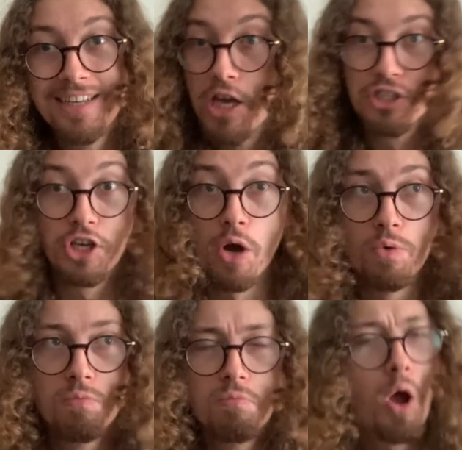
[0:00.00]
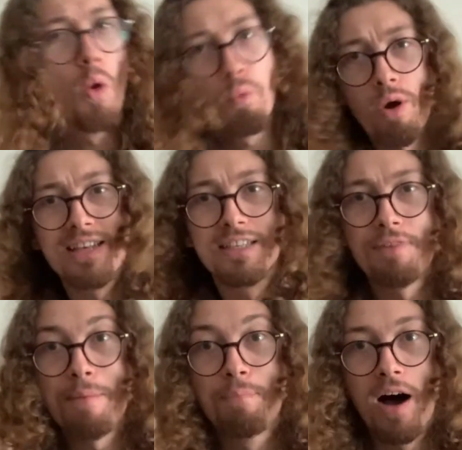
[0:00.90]
So, what is a
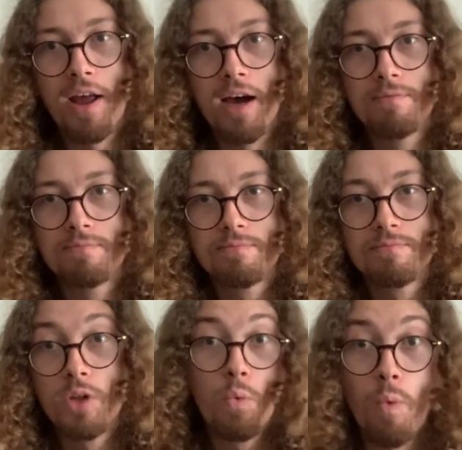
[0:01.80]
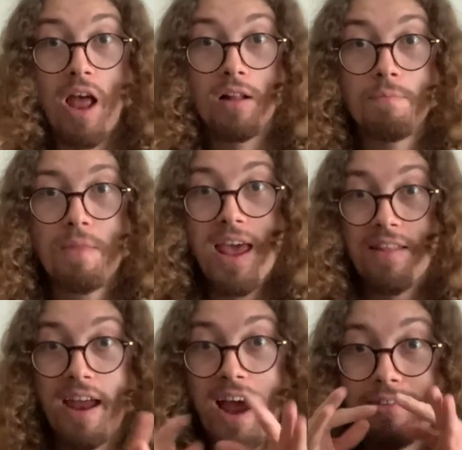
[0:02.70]
vampire? Well,
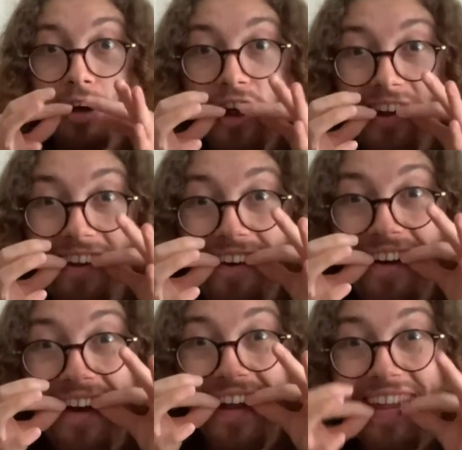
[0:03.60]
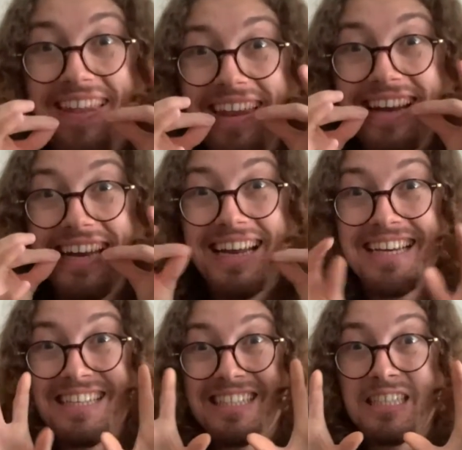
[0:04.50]
they have long, thin,
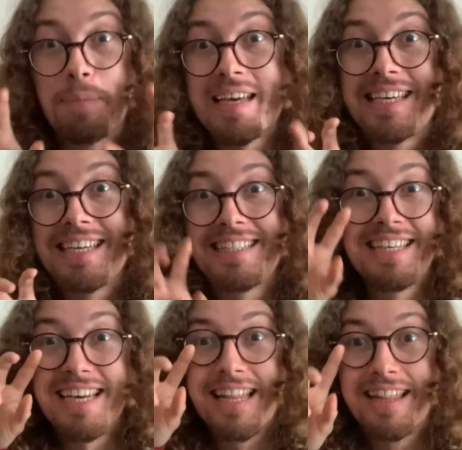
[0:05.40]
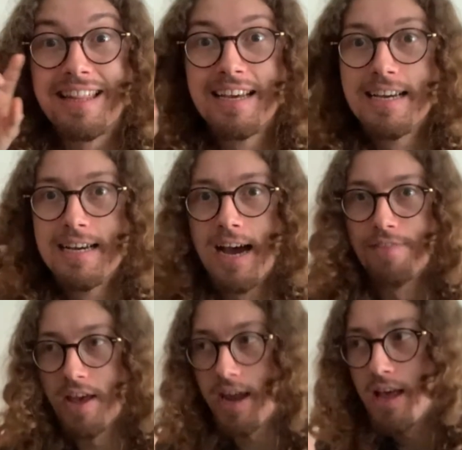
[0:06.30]
spiky teeth, and
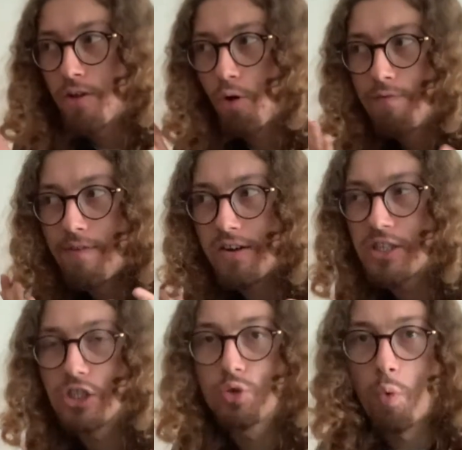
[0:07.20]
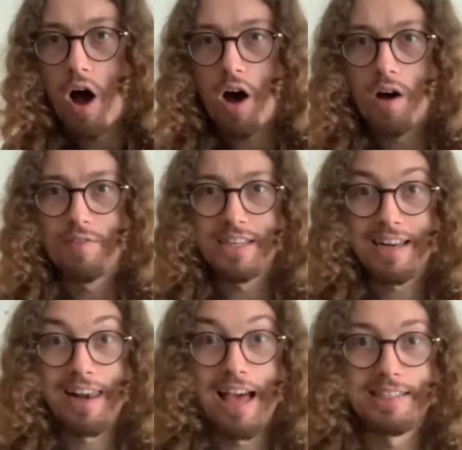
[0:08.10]
they're often very suave and
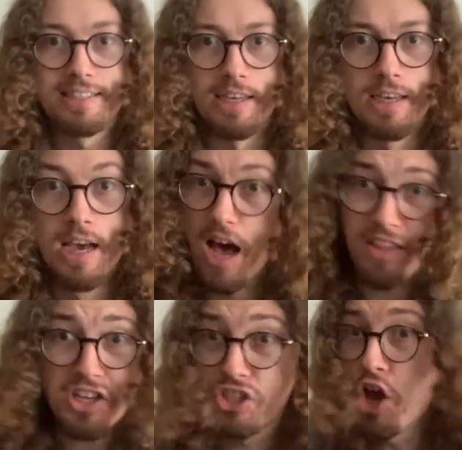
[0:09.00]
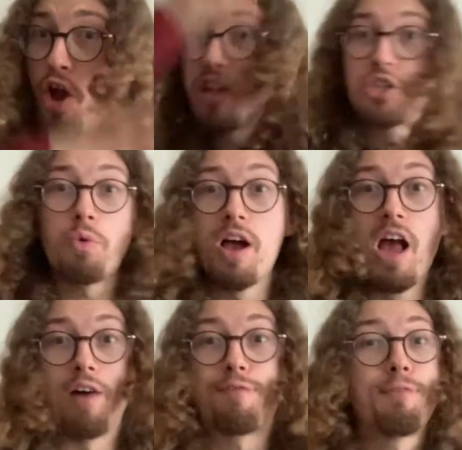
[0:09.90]
classy, and they can turn into
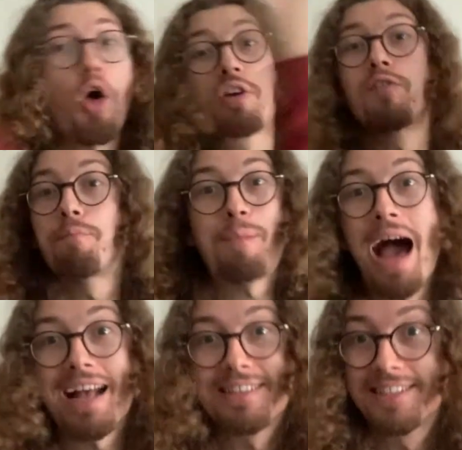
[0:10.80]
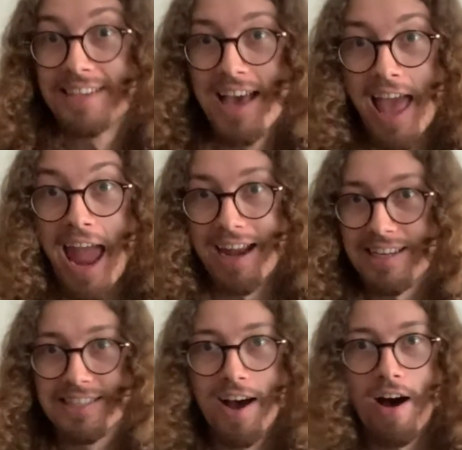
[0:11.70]
a flock of bats at
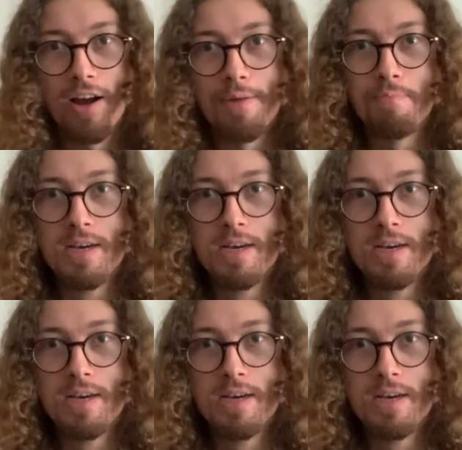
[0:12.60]
any time.